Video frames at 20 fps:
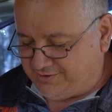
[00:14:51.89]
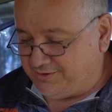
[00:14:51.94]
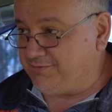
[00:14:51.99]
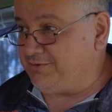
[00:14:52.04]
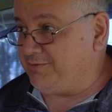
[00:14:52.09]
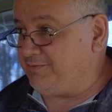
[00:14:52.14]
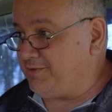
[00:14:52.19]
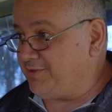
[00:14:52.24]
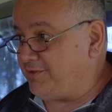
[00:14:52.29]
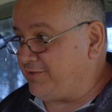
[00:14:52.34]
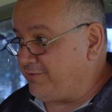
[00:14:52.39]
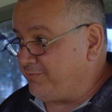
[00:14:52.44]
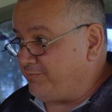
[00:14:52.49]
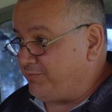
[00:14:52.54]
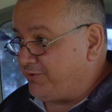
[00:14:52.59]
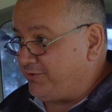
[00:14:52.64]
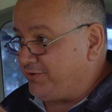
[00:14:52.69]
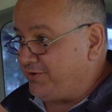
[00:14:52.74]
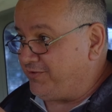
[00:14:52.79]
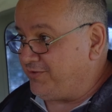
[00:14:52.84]
I wouldn't be
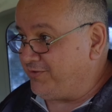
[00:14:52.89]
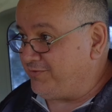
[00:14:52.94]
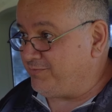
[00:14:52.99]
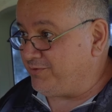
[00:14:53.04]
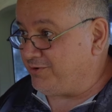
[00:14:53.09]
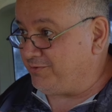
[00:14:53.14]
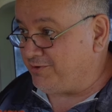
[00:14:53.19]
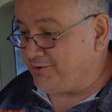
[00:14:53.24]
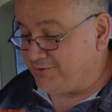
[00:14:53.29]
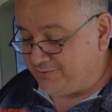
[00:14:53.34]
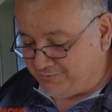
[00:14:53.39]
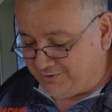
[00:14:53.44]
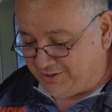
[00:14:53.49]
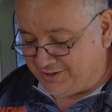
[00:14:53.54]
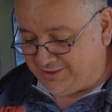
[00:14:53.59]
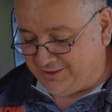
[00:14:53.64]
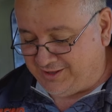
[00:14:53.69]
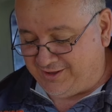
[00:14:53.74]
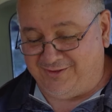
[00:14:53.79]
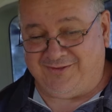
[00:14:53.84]
surprised he's probably got
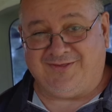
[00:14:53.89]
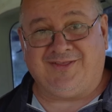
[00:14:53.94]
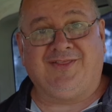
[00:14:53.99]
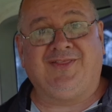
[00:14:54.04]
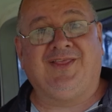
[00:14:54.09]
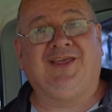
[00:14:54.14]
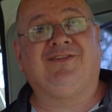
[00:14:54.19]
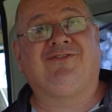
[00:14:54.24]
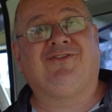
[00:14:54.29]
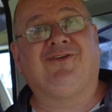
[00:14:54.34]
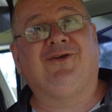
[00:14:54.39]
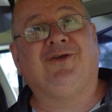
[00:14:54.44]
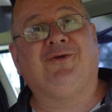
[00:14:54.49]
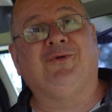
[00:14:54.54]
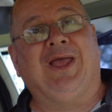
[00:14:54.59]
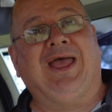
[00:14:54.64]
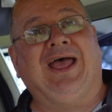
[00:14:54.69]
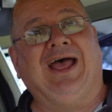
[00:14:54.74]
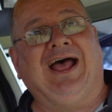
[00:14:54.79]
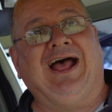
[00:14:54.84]
one of those in there
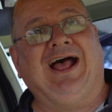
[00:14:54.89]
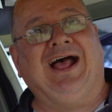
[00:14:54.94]
too.